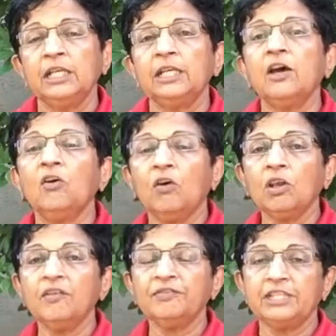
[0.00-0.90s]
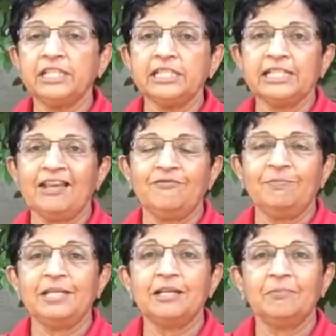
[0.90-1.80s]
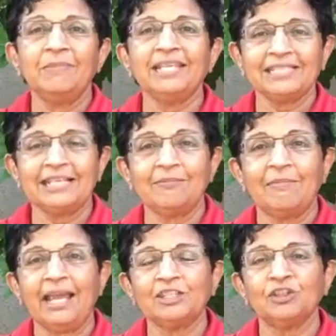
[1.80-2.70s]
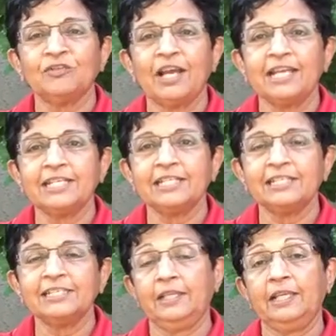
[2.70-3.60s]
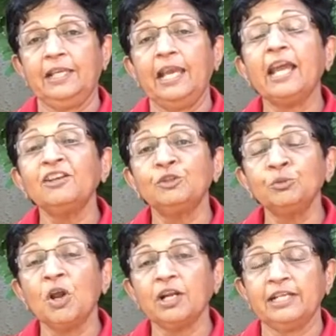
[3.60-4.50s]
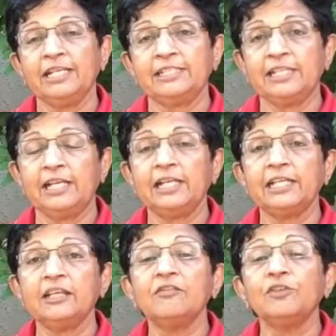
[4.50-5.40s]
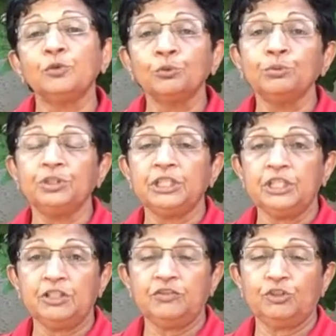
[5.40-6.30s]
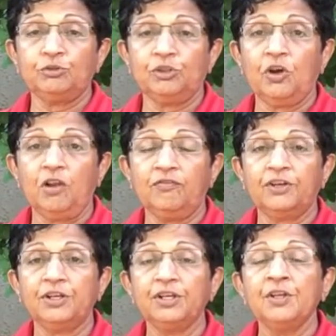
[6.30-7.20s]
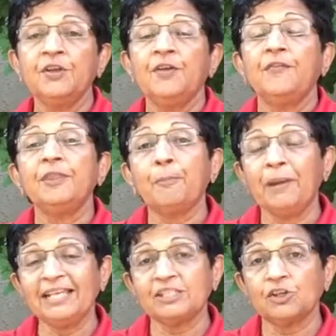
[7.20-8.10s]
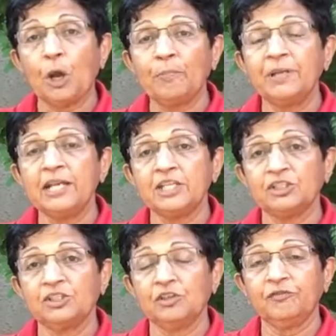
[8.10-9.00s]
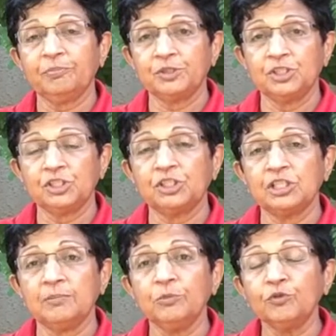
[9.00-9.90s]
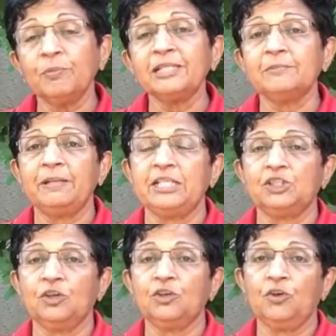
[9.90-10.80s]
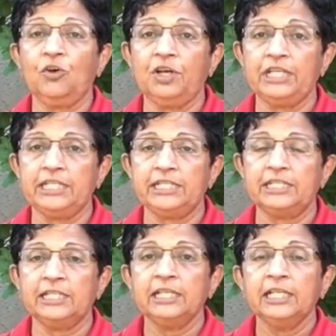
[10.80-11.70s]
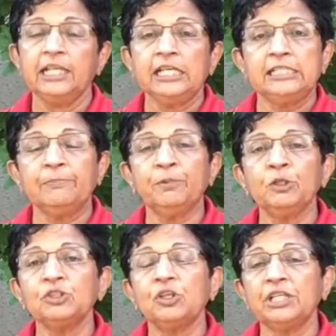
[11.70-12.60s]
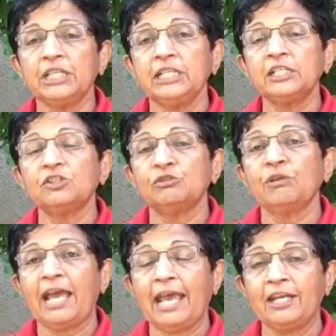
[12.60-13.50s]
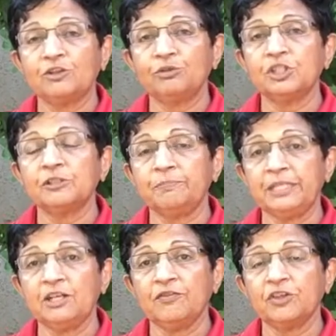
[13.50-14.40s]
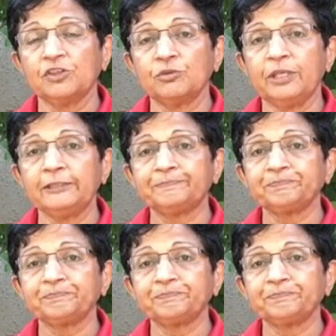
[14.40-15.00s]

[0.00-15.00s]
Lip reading: Now all of these have been a mix and match of ideas and do not necessarily give you, the individual golfer, the best combinations of positions and movements based on your needs. Suppose your need is to add to the speed of your swing.